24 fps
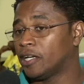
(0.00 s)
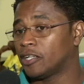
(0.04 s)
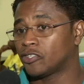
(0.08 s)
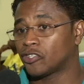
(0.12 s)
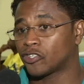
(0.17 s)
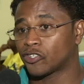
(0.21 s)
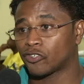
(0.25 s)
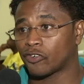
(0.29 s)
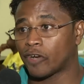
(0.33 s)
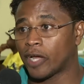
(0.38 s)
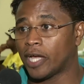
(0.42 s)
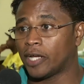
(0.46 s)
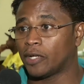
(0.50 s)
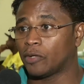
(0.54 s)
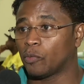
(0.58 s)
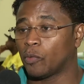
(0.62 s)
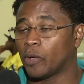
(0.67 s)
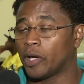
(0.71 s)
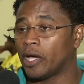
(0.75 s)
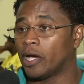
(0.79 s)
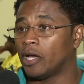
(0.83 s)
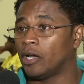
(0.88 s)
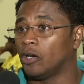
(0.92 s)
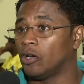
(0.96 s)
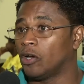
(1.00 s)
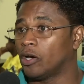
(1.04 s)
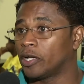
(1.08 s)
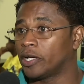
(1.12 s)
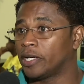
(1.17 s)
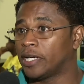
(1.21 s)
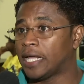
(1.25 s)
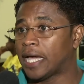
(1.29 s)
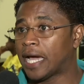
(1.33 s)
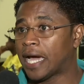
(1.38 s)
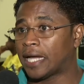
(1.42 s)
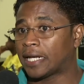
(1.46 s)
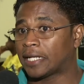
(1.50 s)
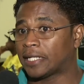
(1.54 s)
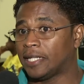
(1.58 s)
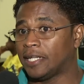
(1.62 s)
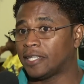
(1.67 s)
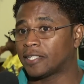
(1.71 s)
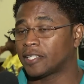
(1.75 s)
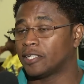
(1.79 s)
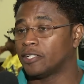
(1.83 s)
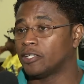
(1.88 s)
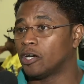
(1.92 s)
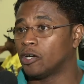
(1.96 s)
a trend where a lot of the
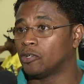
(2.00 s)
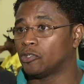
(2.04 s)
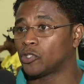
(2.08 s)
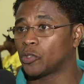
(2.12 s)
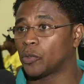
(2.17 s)
athletes are now